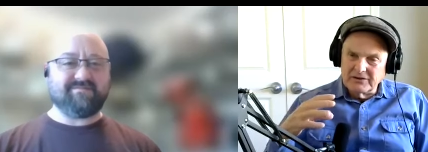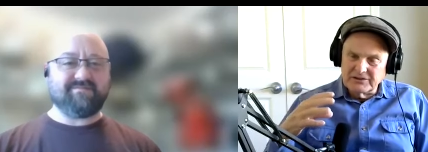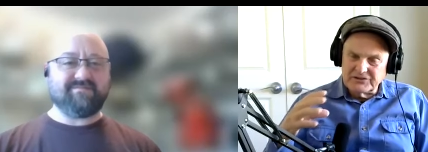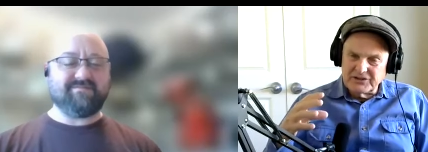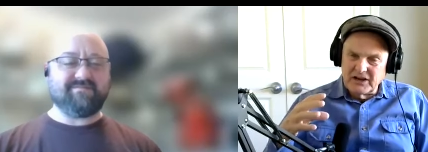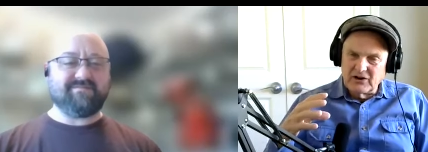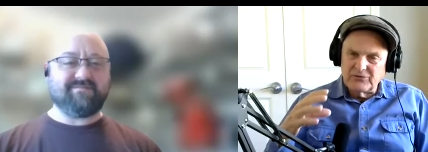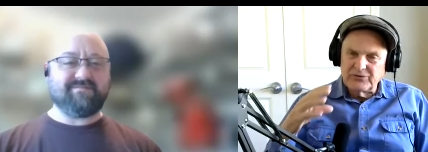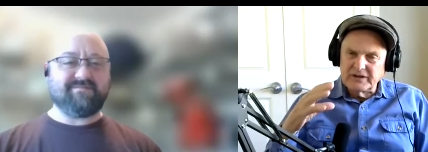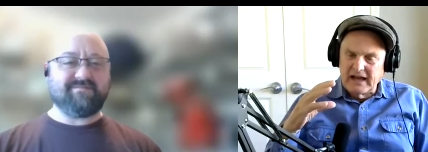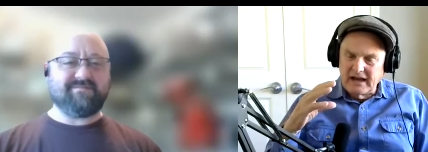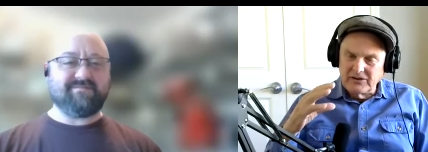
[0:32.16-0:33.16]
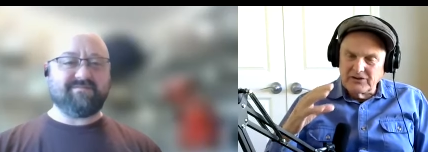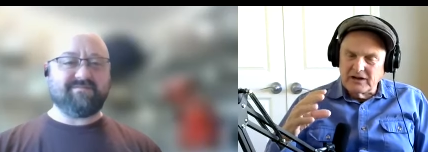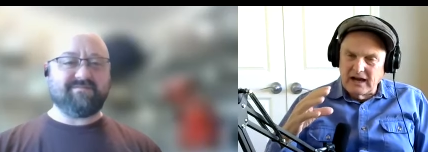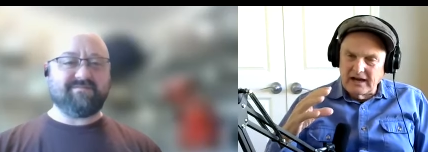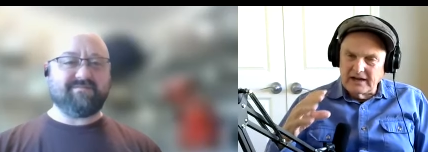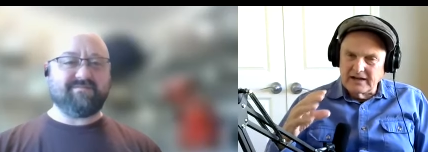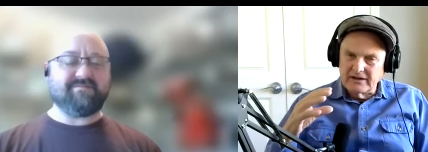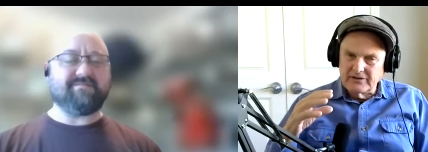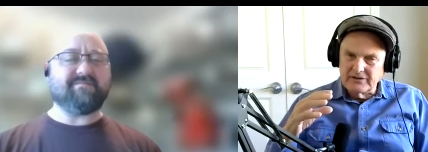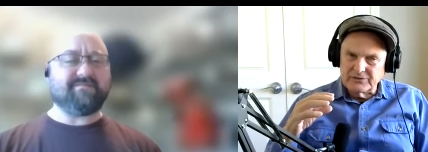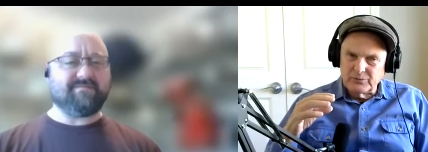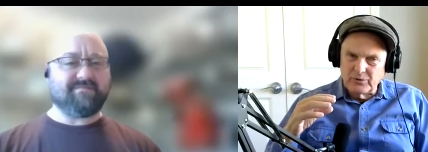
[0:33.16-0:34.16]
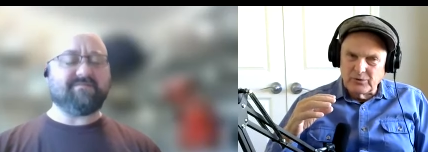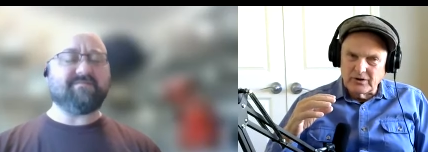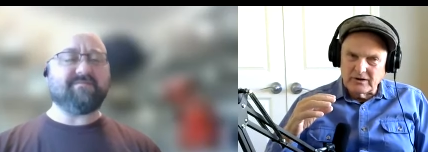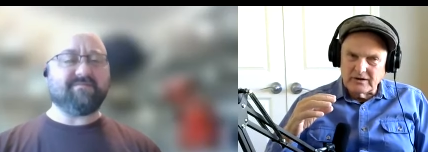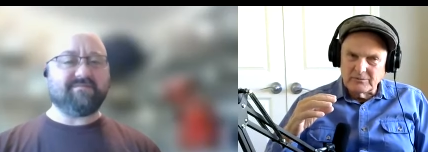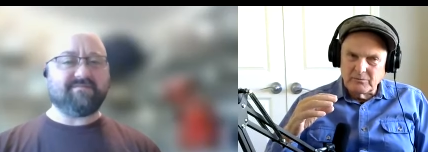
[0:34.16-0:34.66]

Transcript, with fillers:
Speaker 1: yourself and how you got into this work,